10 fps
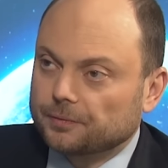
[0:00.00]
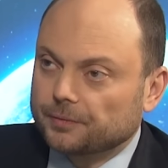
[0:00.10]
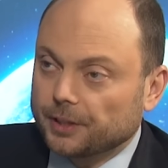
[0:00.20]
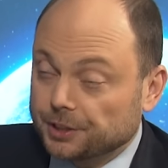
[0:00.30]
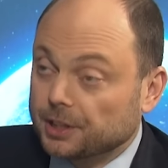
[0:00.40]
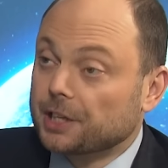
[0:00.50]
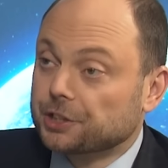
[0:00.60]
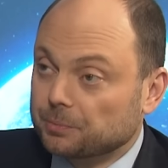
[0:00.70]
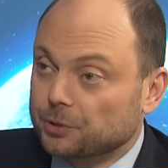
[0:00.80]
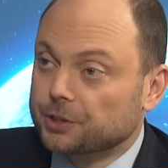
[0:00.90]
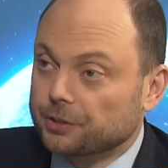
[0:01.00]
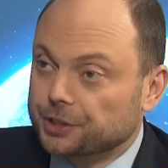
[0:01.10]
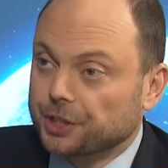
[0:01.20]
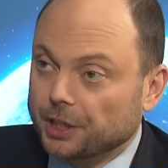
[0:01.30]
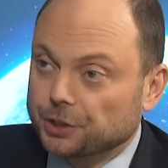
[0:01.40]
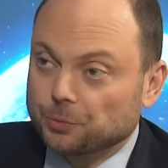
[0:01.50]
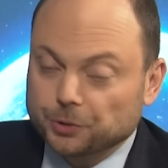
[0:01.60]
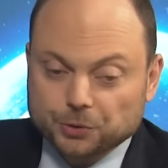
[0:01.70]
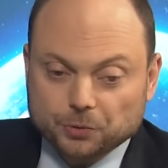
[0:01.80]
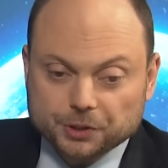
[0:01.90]
the International Prisoner Exchange,
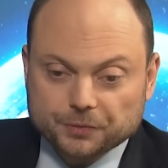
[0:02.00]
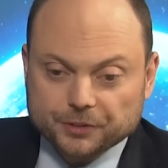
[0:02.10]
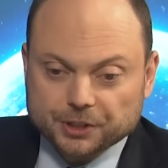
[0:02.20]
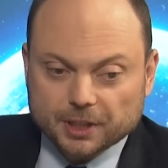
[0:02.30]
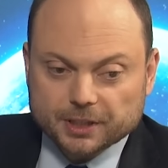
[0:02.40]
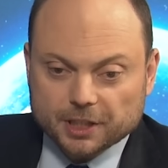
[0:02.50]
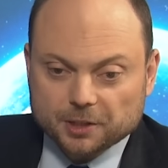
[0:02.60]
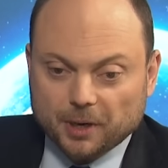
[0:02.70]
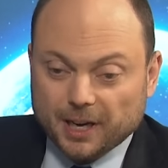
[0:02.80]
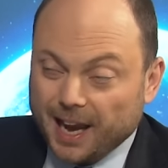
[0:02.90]
which was facilitated by